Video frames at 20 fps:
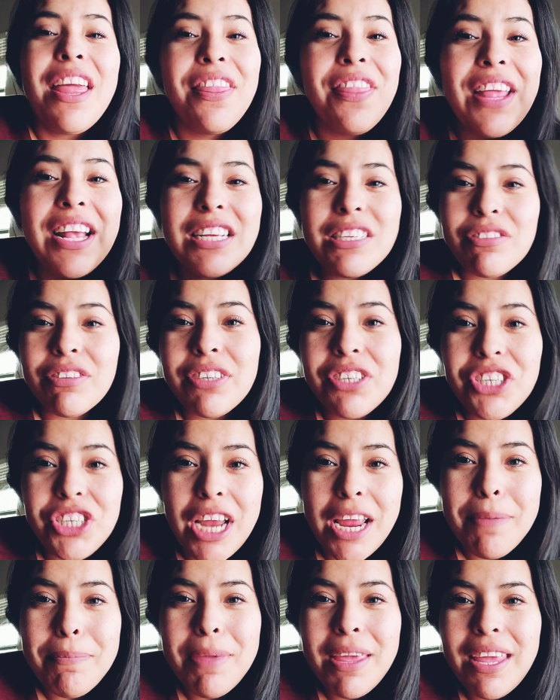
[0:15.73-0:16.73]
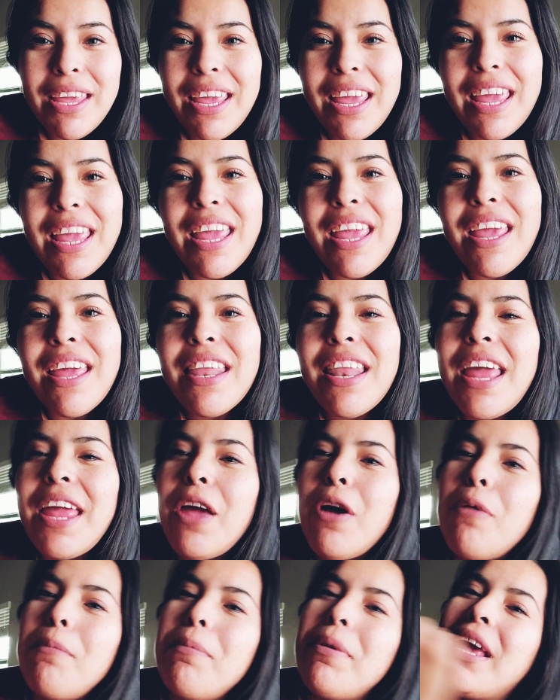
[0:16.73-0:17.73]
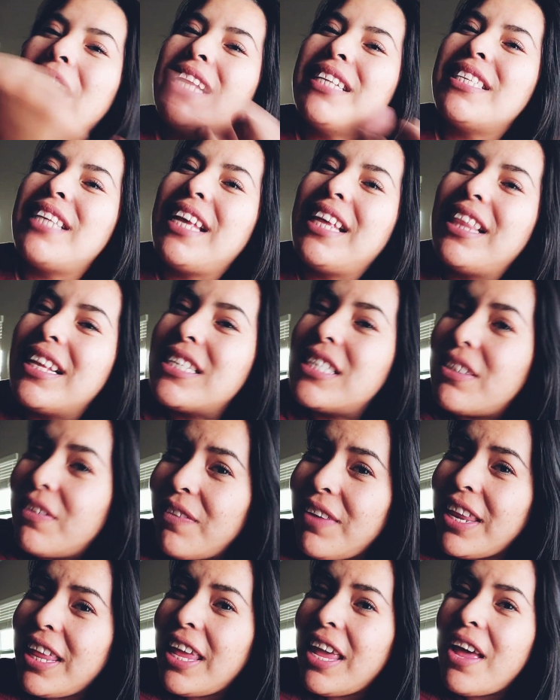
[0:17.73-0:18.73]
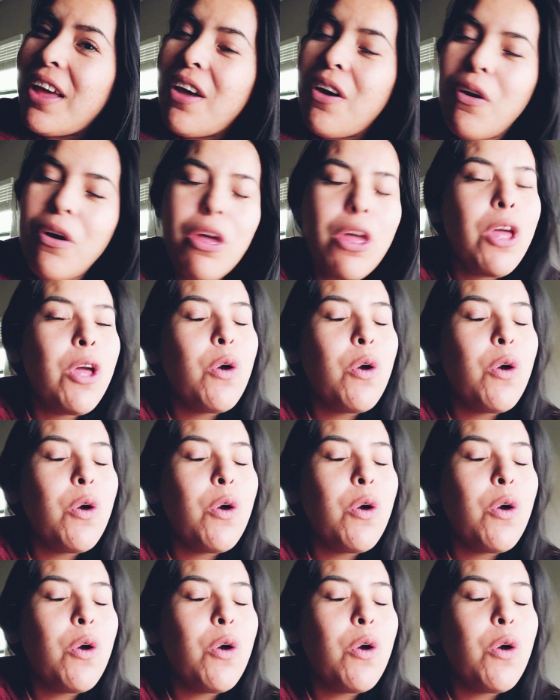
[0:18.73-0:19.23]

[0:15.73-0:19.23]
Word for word: Thanks for chiming in. I hope you guys like this video.